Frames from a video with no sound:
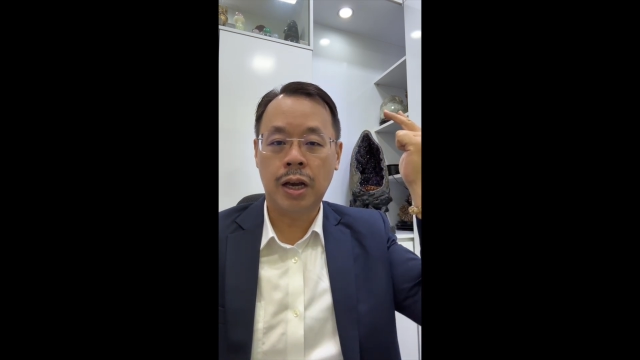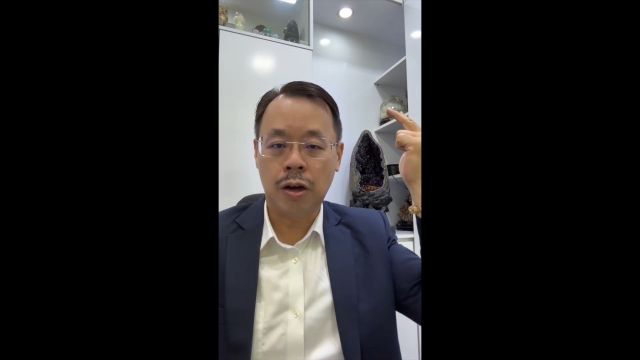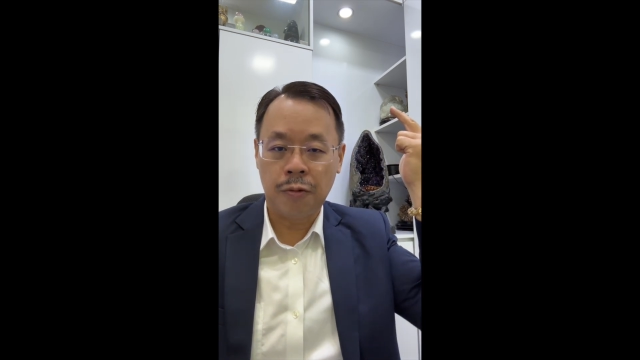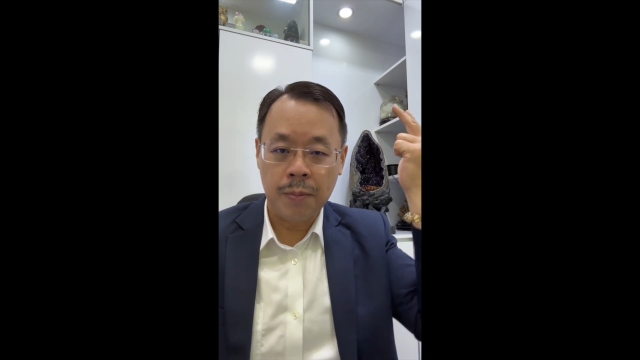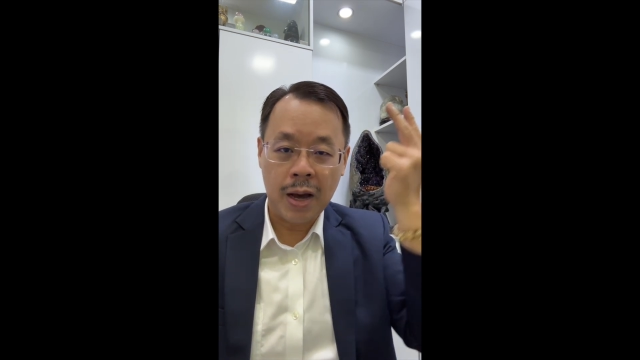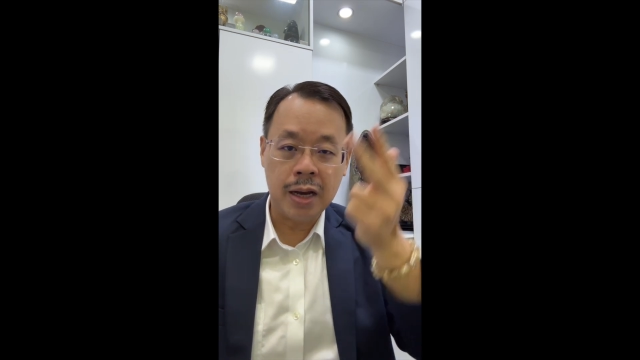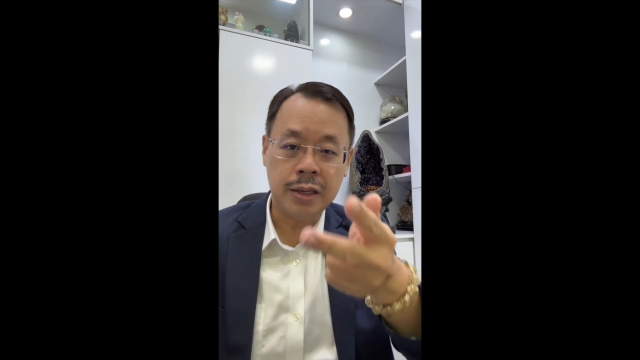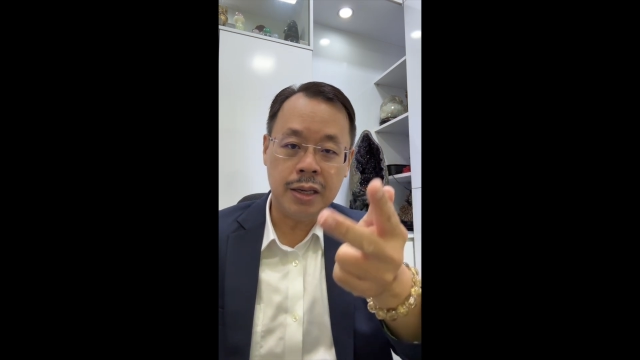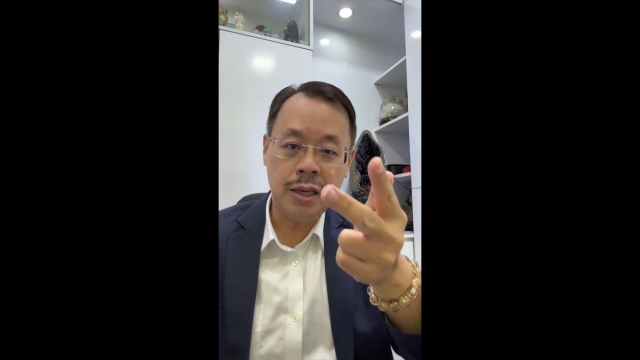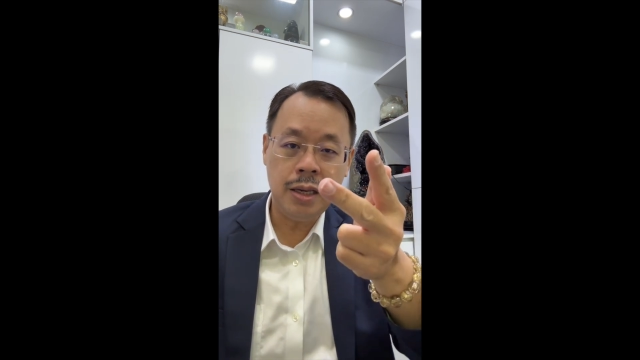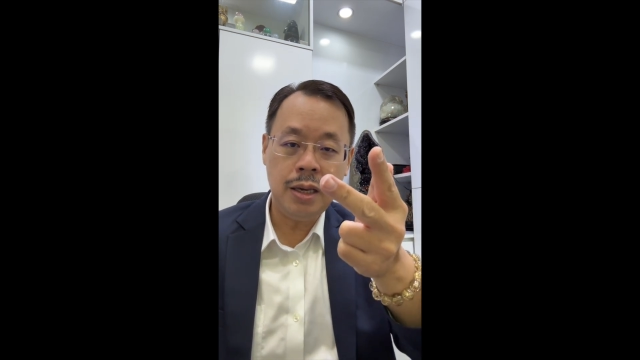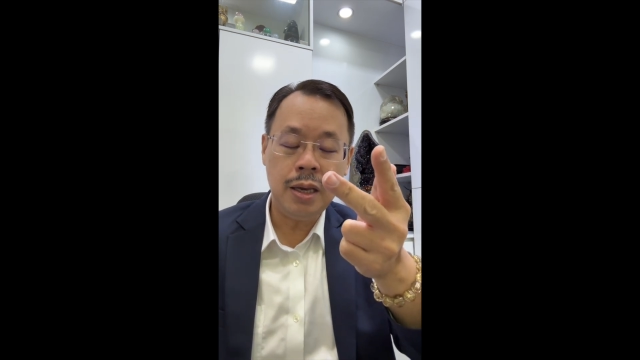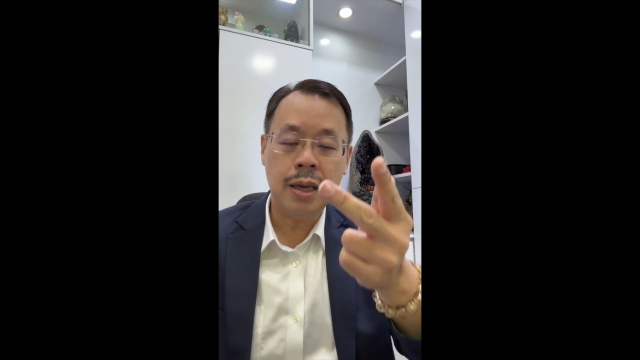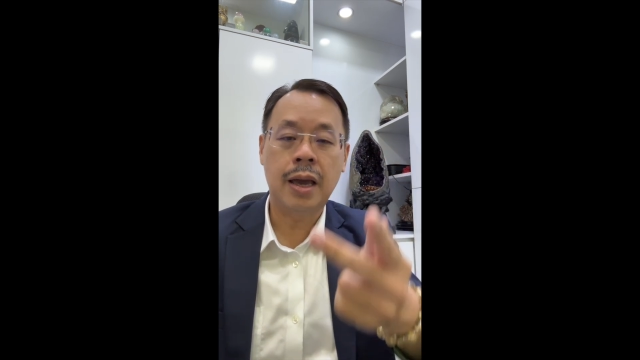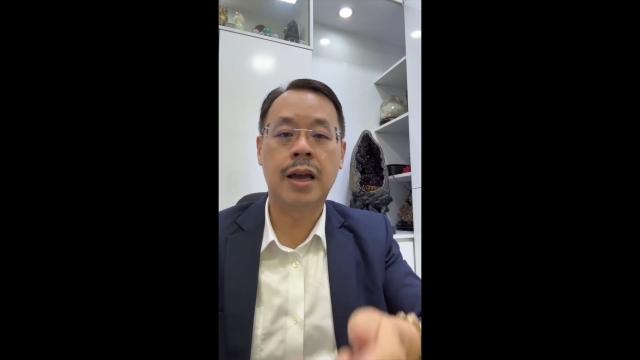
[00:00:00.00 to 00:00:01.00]
of monkey,
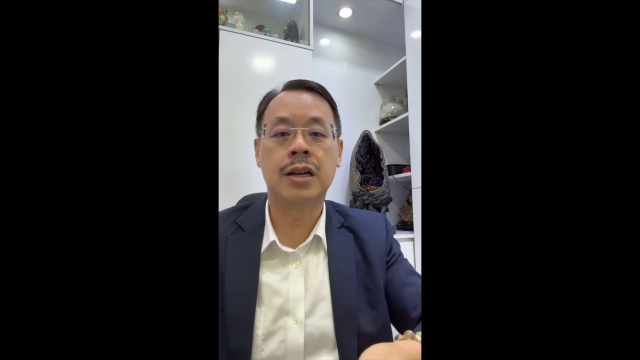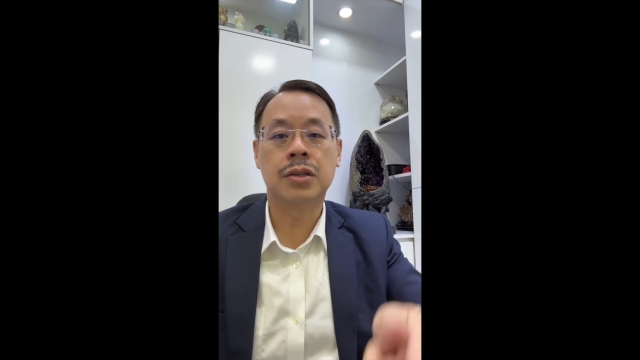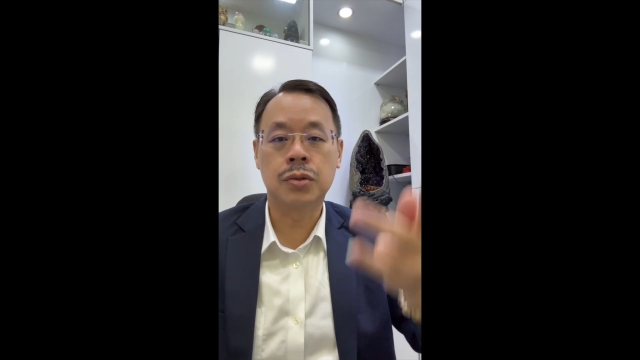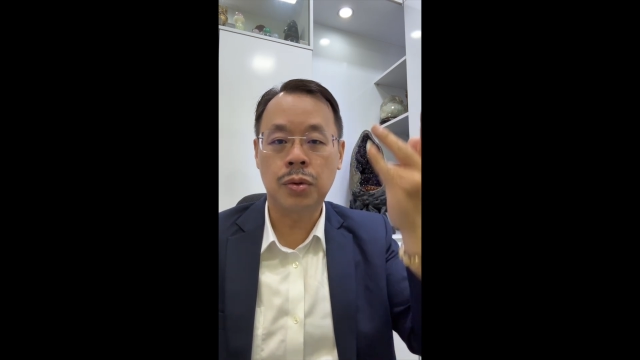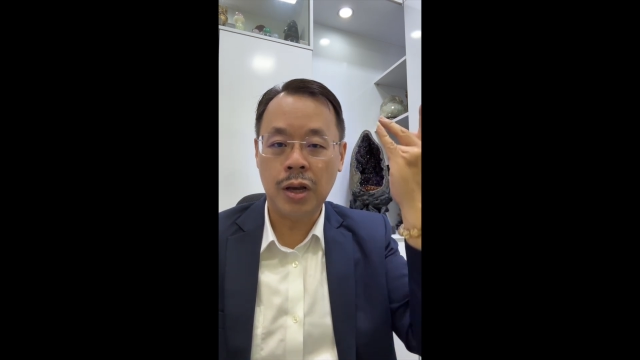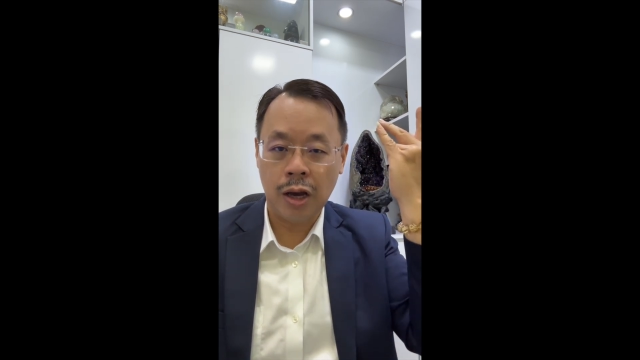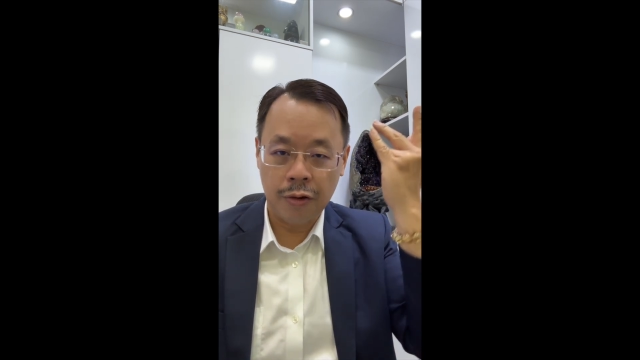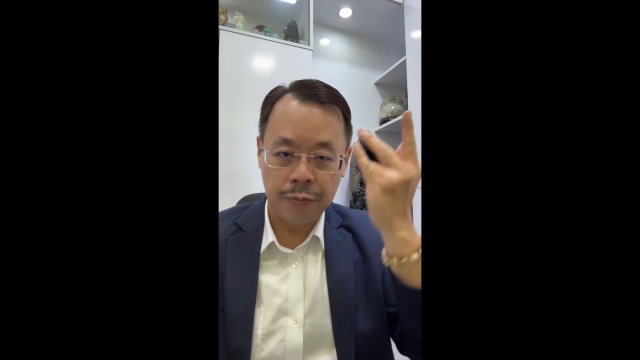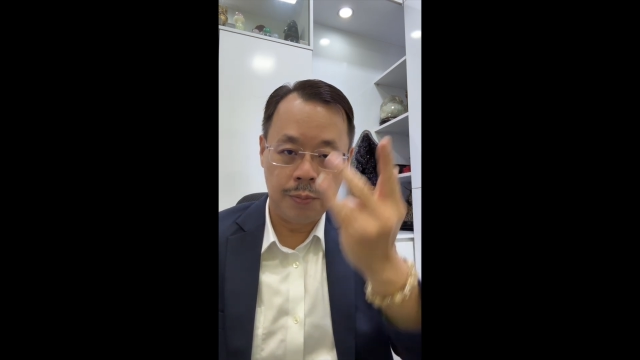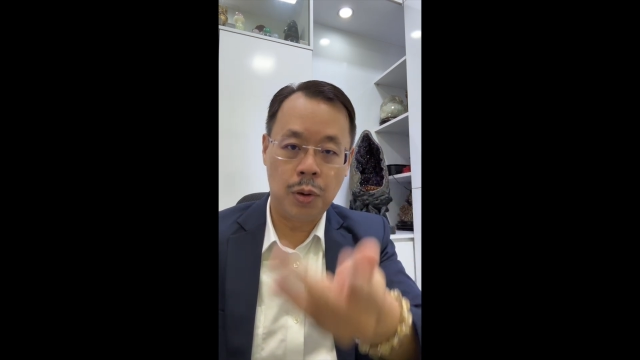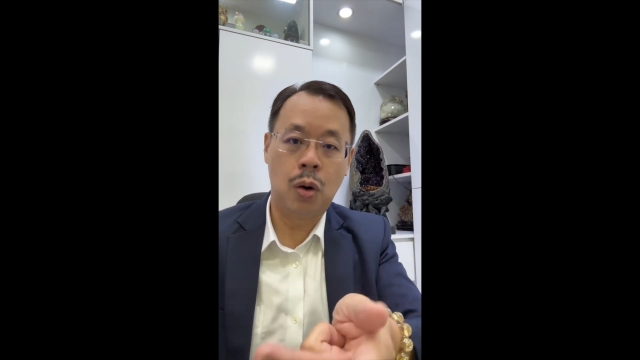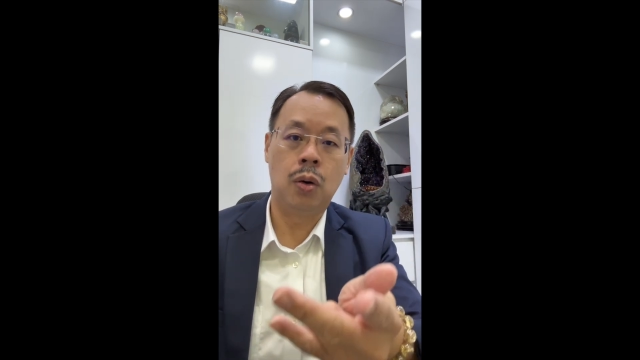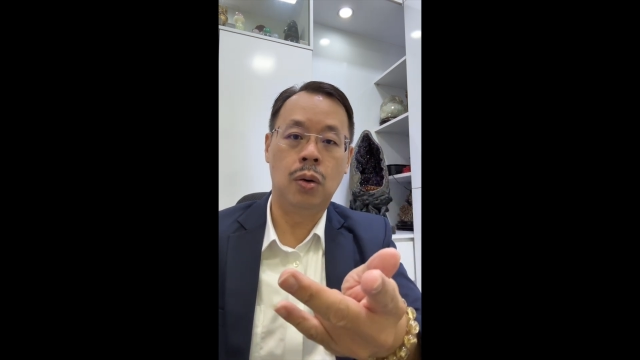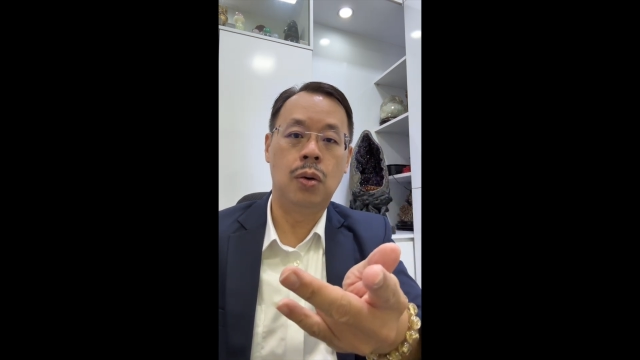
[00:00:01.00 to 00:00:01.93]
and the zodiac of bull.